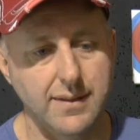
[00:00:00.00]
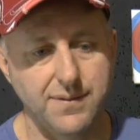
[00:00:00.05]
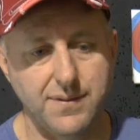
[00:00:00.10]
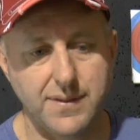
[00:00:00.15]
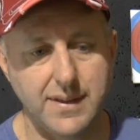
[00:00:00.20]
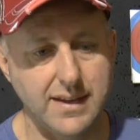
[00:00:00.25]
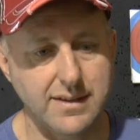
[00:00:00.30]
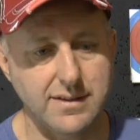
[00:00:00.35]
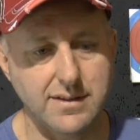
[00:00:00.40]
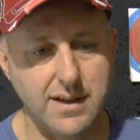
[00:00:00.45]

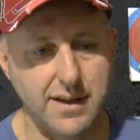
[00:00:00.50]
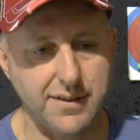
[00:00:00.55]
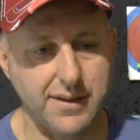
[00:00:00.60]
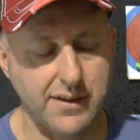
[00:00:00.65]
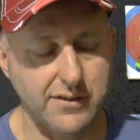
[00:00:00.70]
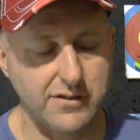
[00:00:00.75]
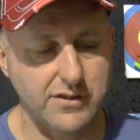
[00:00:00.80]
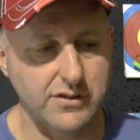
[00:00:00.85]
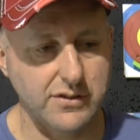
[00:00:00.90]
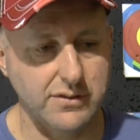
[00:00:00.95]
There's no
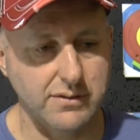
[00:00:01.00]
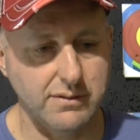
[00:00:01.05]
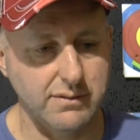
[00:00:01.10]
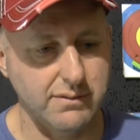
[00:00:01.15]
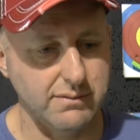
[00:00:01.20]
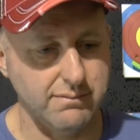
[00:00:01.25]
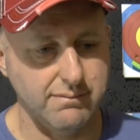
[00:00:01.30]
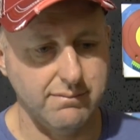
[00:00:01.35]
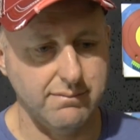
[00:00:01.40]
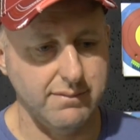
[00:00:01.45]

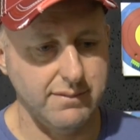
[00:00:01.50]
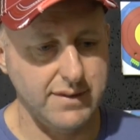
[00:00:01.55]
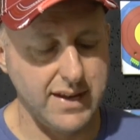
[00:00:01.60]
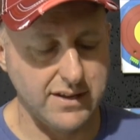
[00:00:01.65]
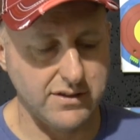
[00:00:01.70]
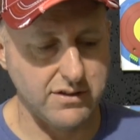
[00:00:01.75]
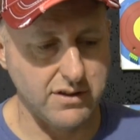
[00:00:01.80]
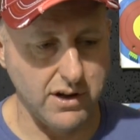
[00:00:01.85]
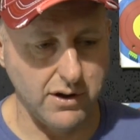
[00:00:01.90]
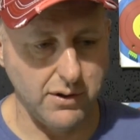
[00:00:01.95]

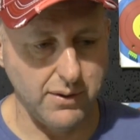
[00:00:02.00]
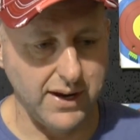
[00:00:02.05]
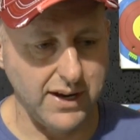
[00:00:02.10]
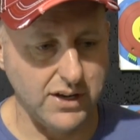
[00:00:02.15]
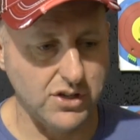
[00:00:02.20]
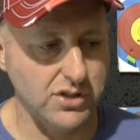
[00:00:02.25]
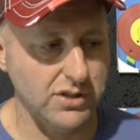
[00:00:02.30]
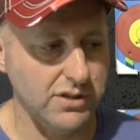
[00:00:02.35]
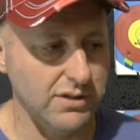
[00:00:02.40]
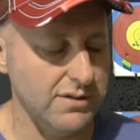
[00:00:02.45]

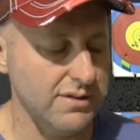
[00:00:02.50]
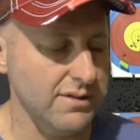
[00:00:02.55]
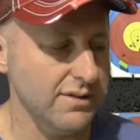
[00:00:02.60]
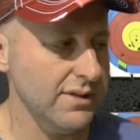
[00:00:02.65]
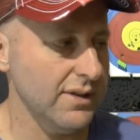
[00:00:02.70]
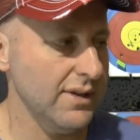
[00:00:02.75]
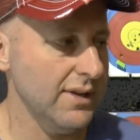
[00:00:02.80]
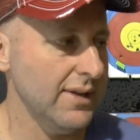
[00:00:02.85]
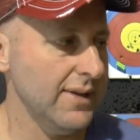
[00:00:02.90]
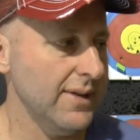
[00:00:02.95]
issues.
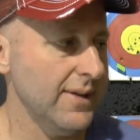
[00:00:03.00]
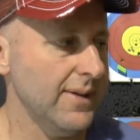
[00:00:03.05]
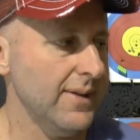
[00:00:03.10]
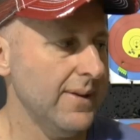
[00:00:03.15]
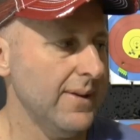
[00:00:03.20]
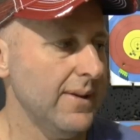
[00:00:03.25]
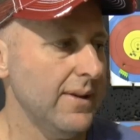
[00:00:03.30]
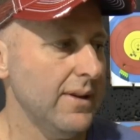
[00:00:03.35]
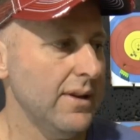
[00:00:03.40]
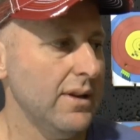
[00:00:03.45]

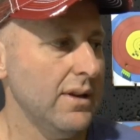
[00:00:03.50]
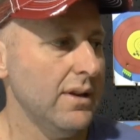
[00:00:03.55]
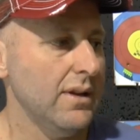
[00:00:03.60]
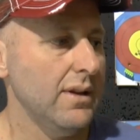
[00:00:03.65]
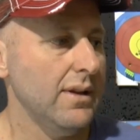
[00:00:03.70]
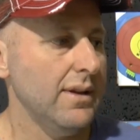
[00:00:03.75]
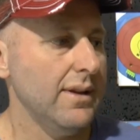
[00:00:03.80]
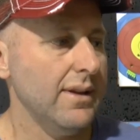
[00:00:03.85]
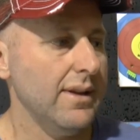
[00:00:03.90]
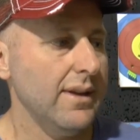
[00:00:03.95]

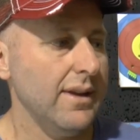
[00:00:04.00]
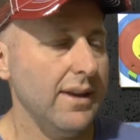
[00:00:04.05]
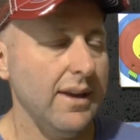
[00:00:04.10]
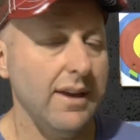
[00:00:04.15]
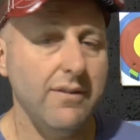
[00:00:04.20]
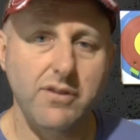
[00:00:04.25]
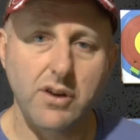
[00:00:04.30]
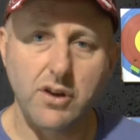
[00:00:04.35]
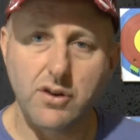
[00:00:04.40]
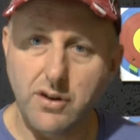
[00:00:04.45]

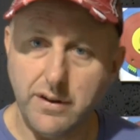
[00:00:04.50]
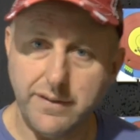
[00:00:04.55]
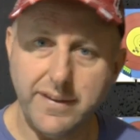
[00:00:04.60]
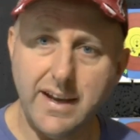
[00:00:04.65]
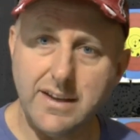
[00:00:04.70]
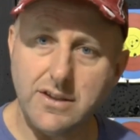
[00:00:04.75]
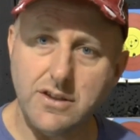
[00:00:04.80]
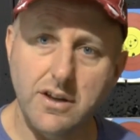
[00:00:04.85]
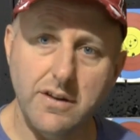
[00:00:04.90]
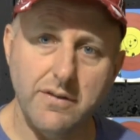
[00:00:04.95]
If you got
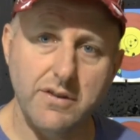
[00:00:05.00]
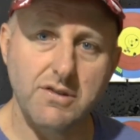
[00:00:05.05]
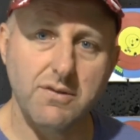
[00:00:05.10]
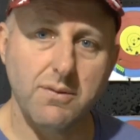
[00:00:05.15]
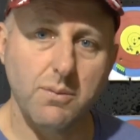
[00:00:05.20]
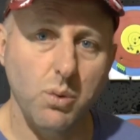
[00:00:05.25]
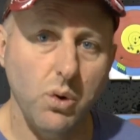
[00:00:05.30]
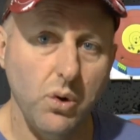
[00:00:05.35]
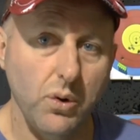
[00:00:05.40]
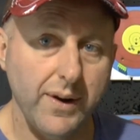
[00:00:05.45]
that service
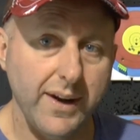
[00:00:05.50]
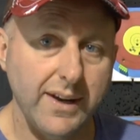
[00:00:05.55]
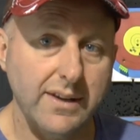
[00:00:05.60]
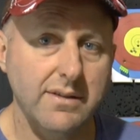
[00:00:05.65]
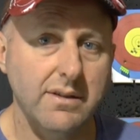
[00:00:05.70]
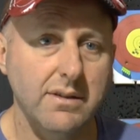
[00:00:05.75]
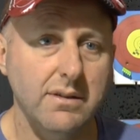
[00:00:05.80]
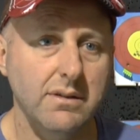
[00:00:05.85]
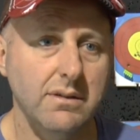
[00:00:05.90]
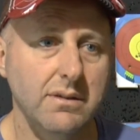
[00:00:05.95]
from Hoyt,
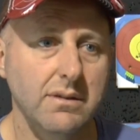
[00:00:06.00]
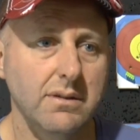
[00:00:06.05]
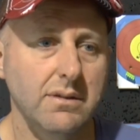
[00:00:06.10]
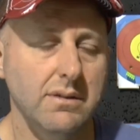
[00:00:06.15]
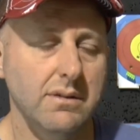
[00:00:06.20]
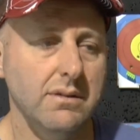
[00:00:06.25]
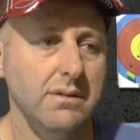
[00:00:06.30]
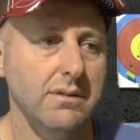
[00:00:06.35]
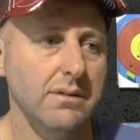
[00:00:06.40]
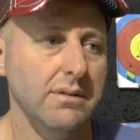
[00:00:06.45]

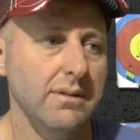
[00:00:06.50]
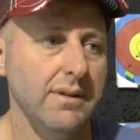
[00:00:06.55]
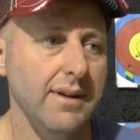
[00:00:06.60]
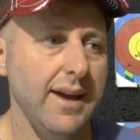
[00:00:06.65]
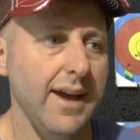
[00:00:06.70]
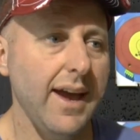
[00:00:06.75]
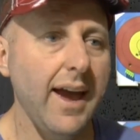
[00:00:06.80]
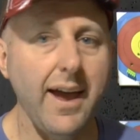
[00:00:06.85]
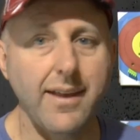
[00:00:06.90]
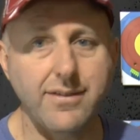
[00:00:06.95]

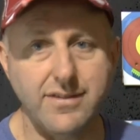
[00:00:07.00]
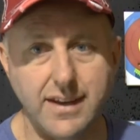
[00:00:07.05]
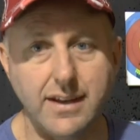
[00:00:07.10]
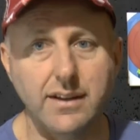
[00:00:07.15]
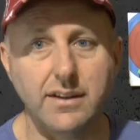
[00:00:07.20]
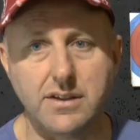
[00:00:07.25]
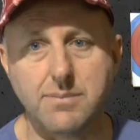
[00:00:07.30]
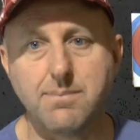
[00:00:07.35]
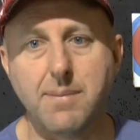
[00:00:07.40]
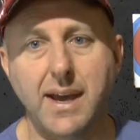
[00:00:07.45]
and
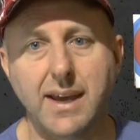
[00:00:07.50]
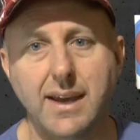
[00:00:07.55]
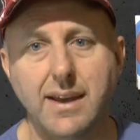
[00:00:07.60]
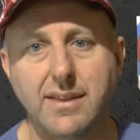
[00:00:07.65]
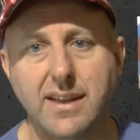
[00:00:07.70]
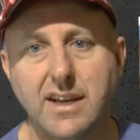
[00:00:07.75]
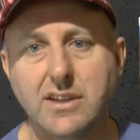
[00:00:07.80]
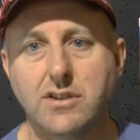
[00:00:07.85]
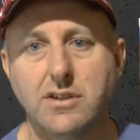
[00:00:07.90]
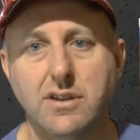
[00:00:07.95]
dealers may get
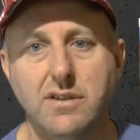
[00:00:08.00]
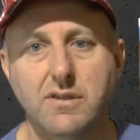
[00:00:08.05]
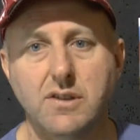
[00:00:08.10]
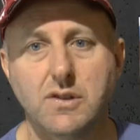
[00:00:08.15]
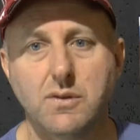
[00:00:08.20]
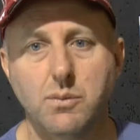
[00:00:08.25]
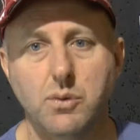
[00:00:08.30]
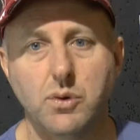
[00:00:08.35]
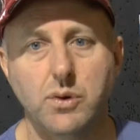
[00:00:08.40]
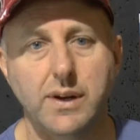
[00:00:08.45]
that service
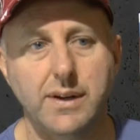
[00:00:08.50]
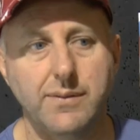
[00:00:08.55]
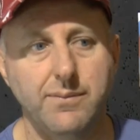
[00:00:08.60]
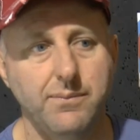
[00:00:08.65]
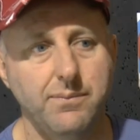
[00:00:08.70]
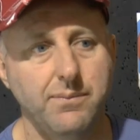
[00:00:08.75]
from Hoyt,